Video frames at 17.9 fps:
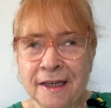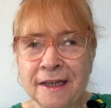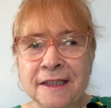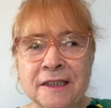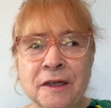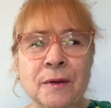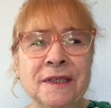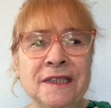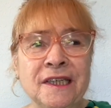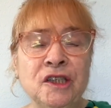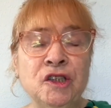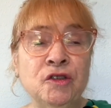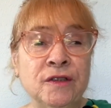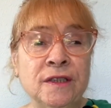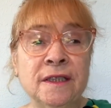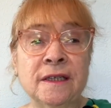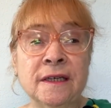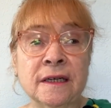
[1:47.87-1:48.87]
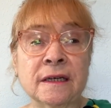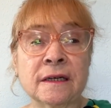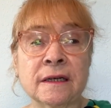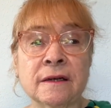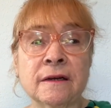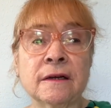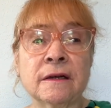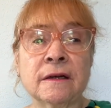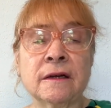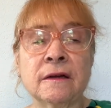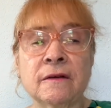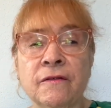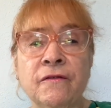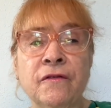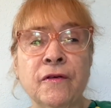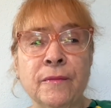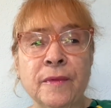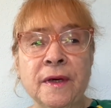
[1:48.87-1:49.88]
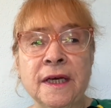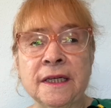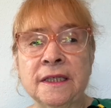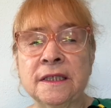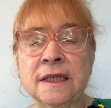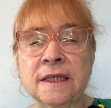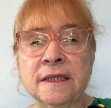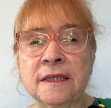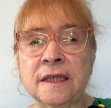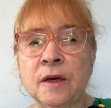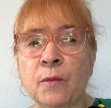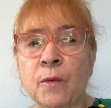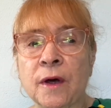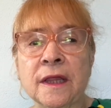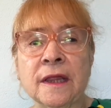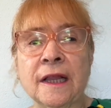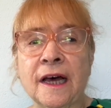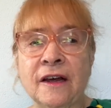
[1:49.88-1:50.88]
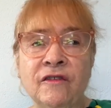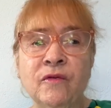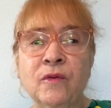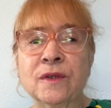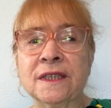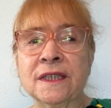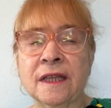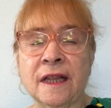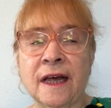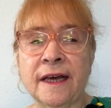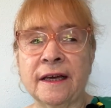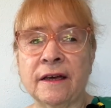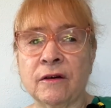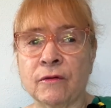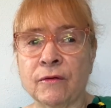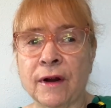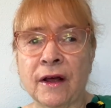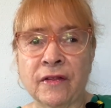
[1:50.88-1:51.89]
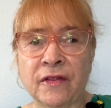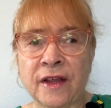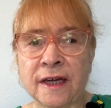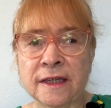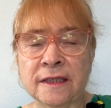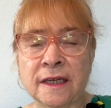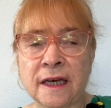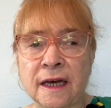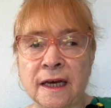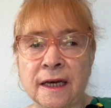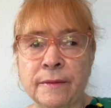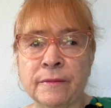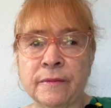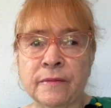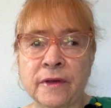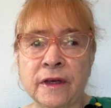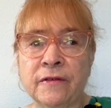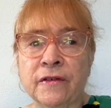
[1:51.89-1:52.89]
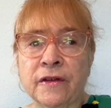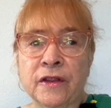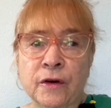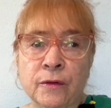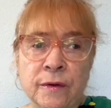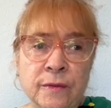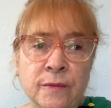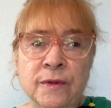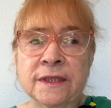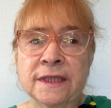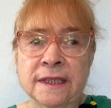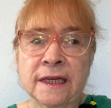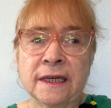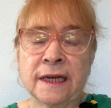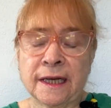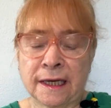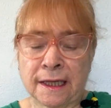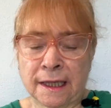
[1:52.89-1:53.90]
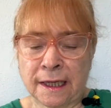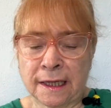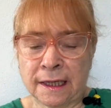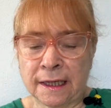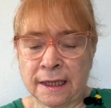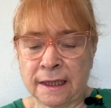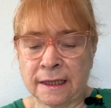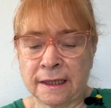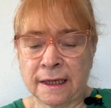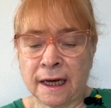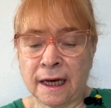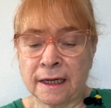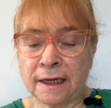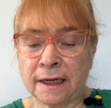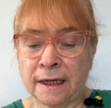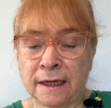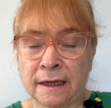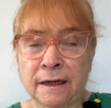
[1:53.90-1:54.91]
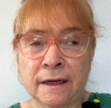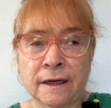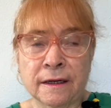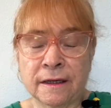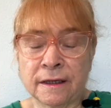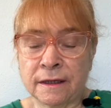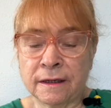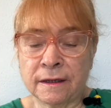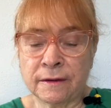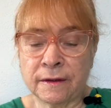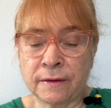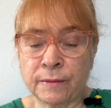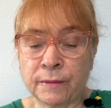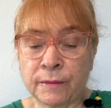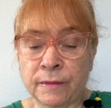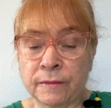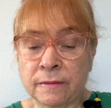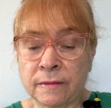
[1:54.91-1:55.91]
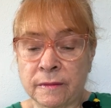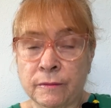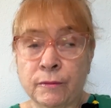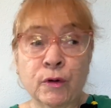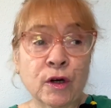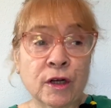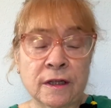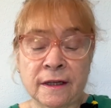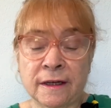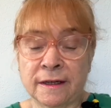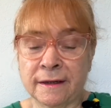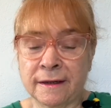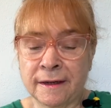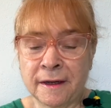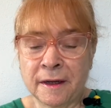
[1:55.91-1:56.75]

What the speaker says: So it's interesting for me to see what life was like around that time, even though it was in England, not in Brooklyn.